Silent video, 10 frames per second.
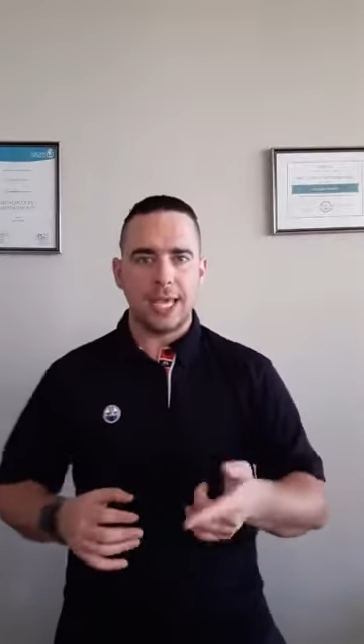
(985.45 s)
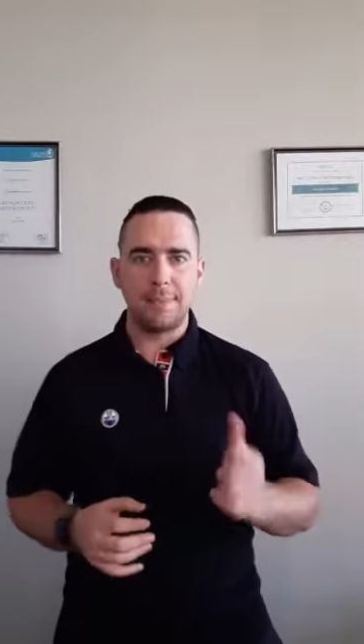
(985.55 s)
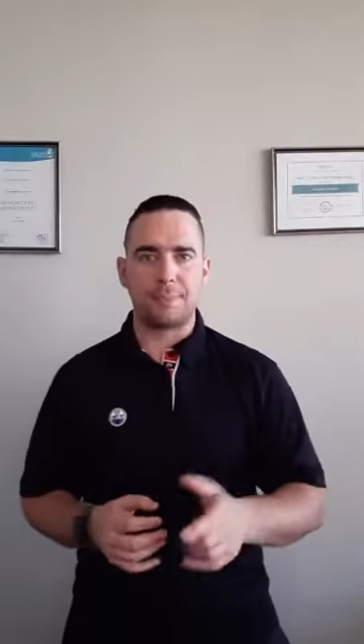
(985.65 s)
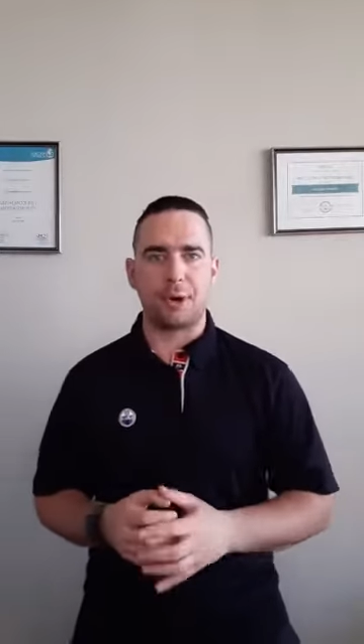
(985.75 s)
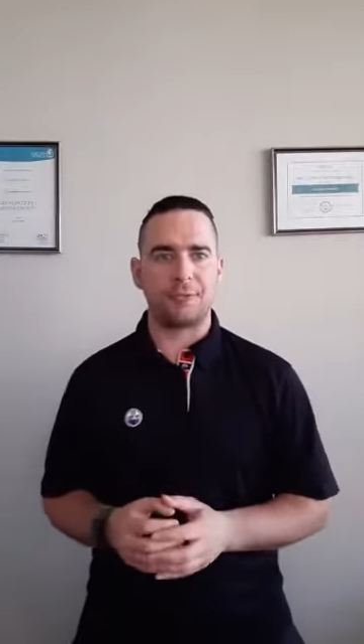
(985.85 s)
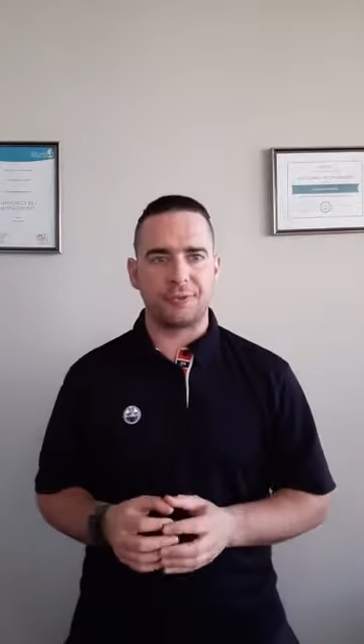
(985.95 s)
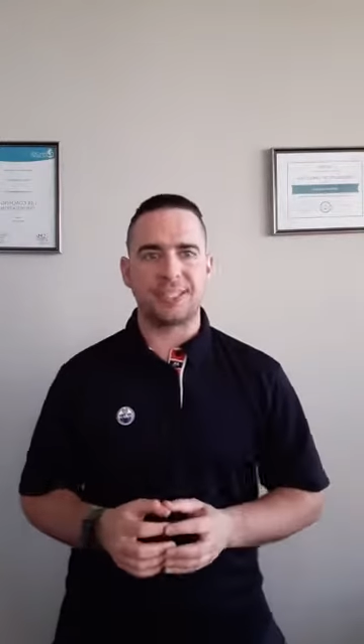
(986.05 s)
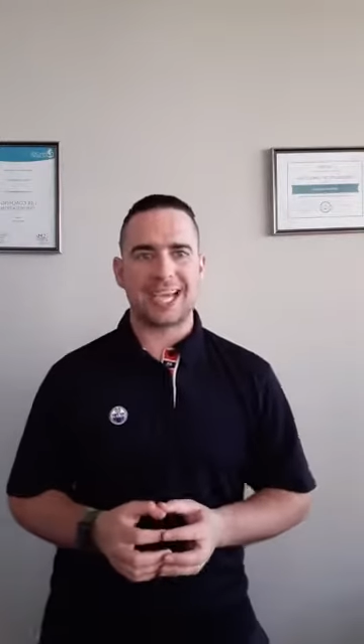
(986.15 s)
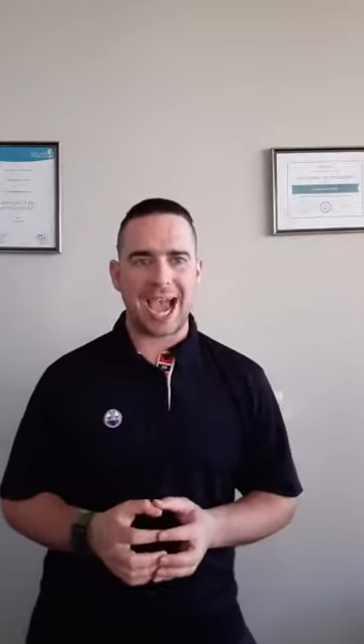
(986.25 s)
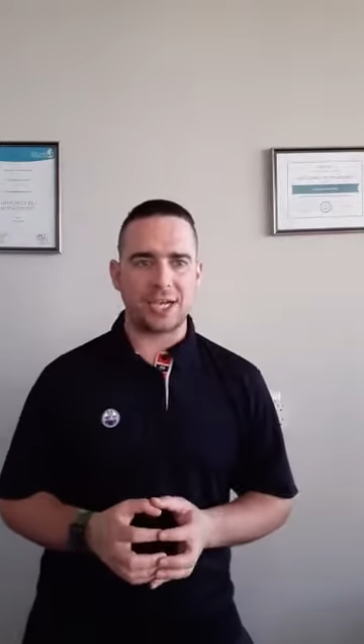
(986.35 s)

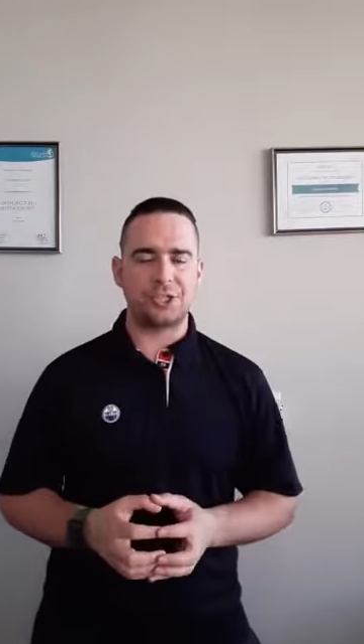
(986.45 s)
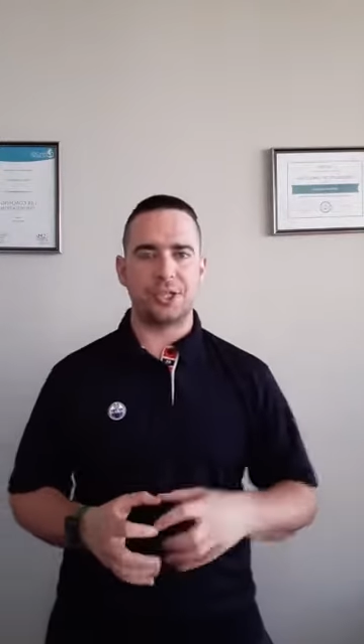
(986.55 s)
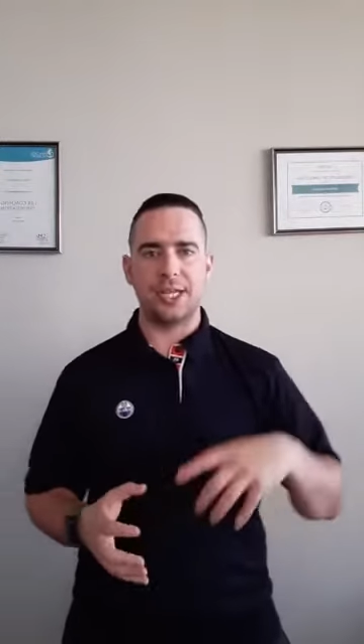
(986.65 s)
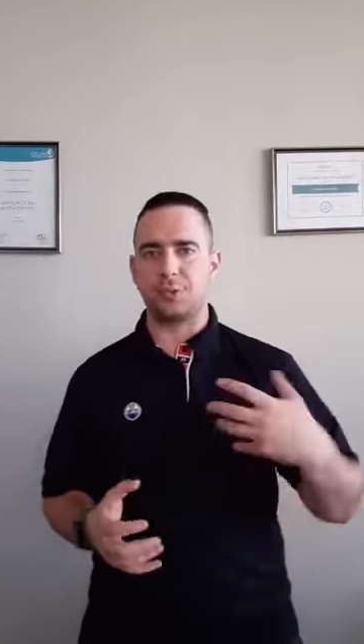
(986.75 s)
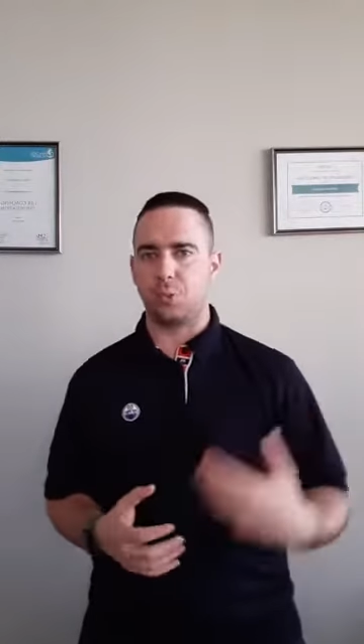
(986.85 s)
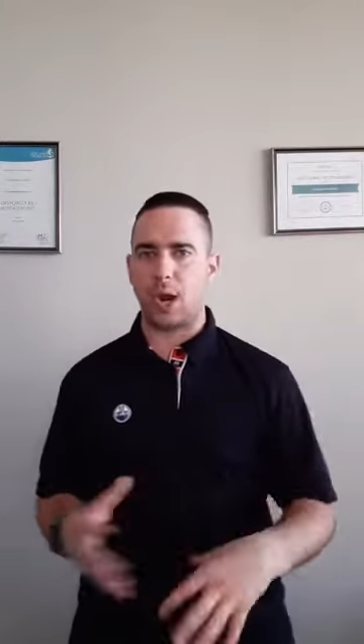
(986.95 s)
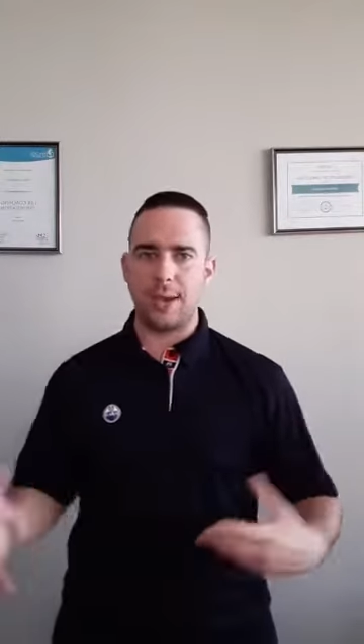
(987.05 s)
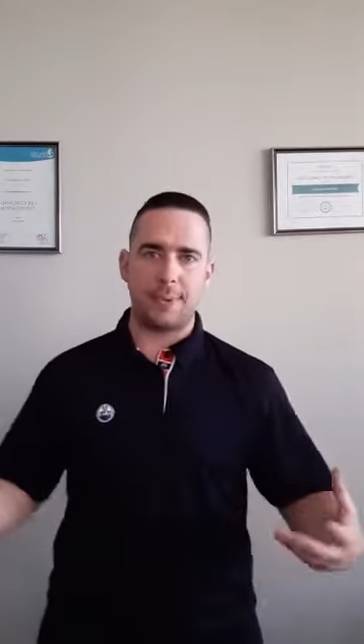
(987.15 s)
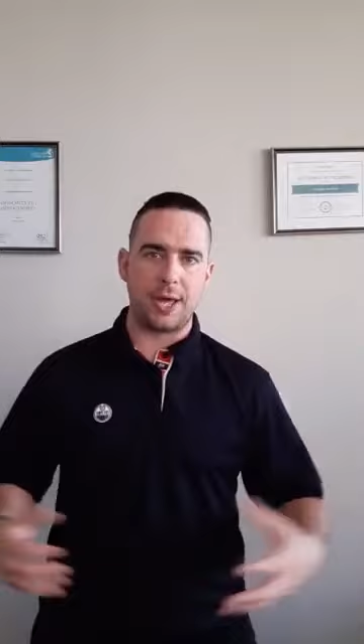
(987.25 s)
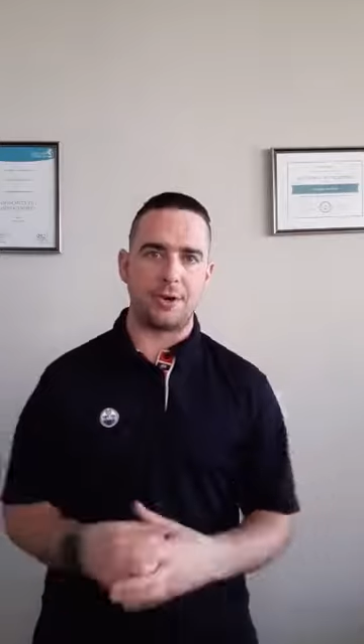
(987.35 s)
Imperfect action is
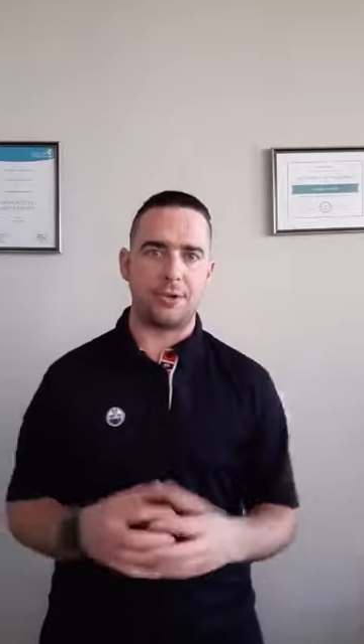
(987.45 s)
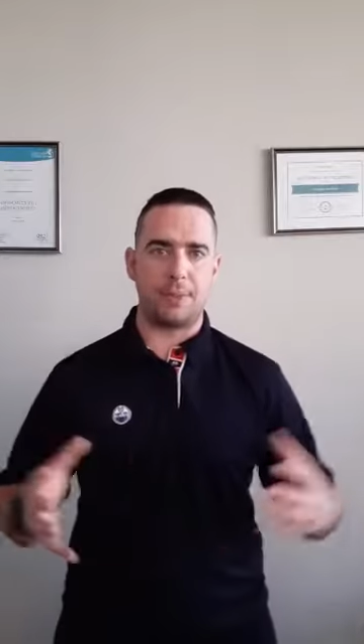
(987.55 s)
way better